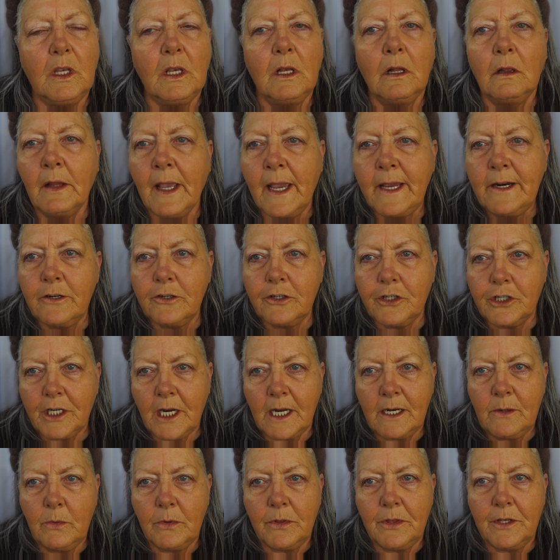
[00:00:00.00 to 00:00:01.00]
lighter
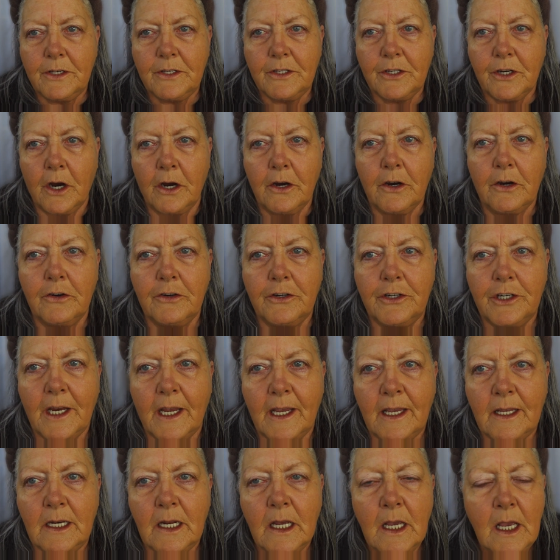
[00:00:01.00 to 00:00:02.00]
shade with this darker
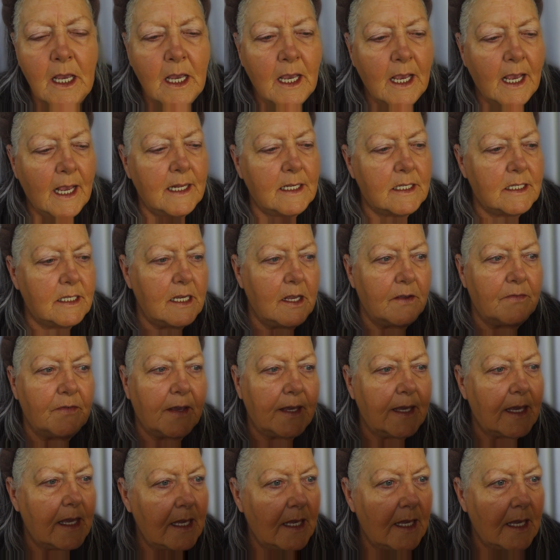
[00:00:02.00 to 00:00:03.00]
shade, and see if
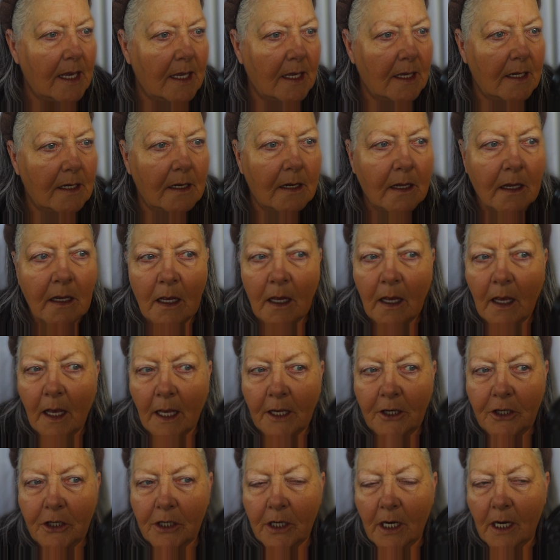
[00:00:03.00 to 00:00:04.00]
I can get
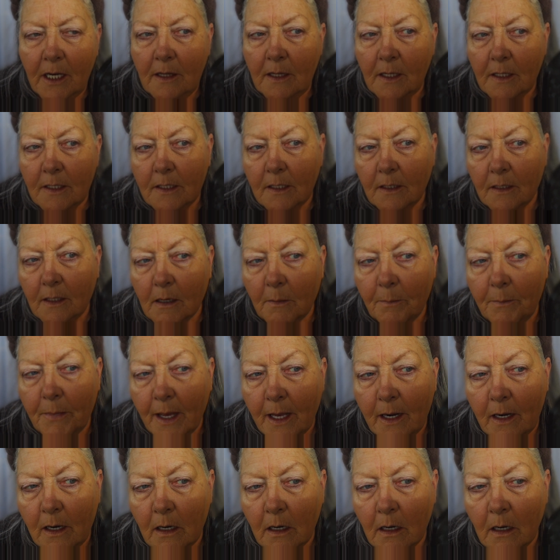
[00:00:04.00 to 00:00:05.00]
a shade that's a little
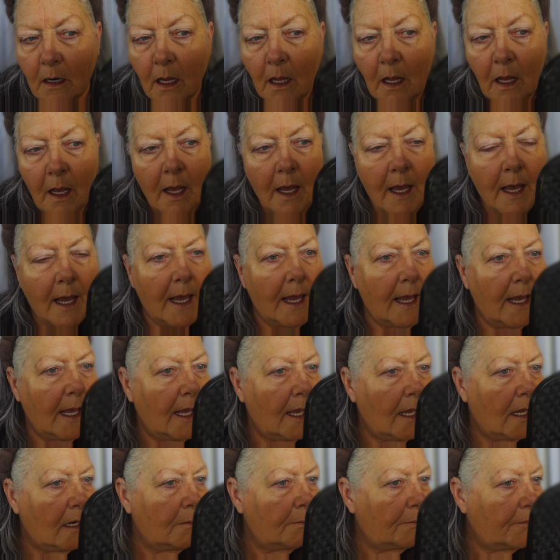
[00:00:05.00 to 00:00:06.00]
better
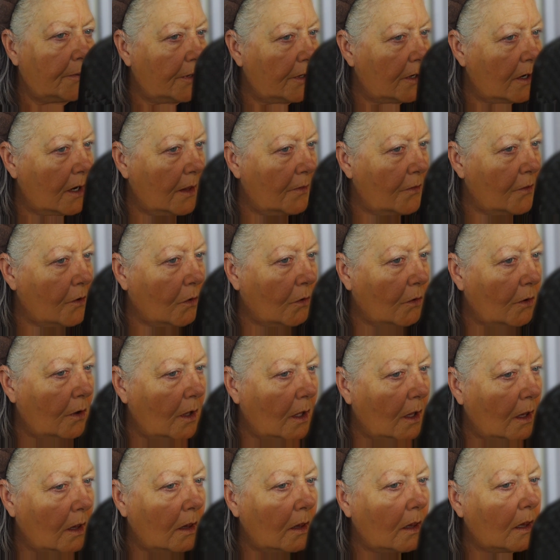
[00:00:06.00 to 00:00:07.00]
and put on the
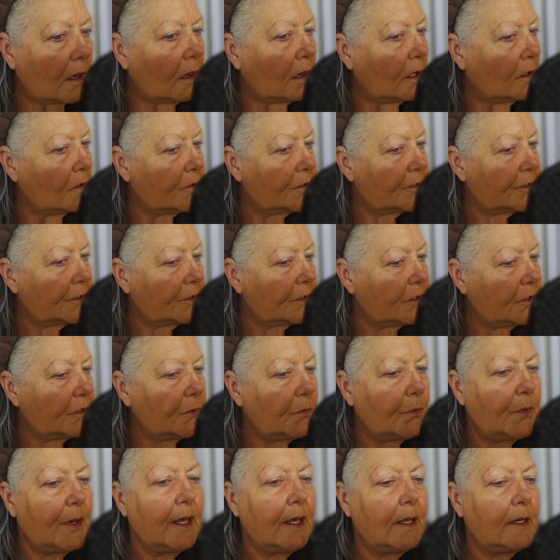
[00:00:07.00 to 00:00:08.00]
oil closer to
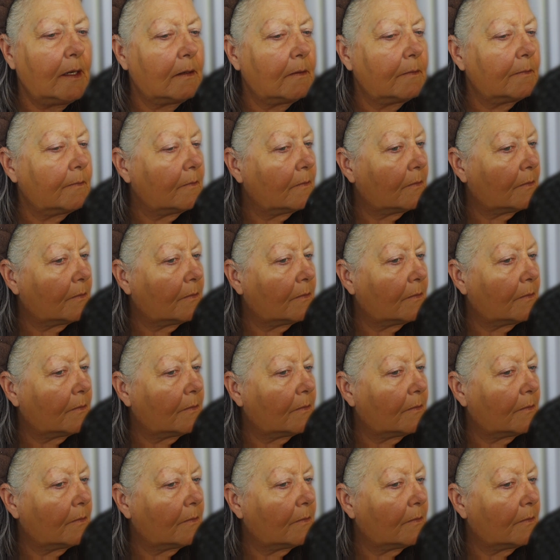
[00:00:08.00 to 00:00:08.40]
when